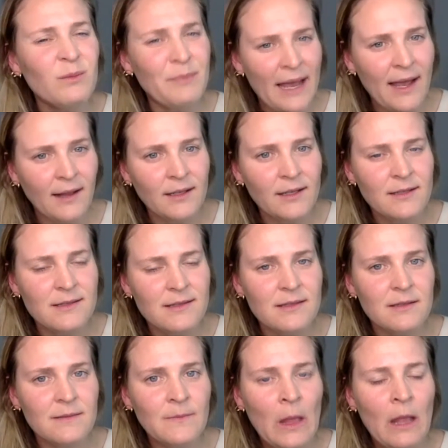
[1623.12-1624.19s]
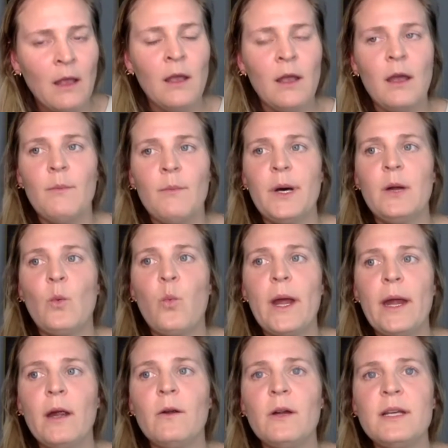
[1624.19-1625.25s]
balance, but
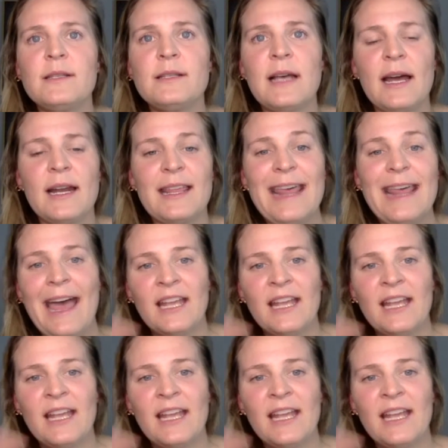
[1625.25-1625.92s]
where is kind of that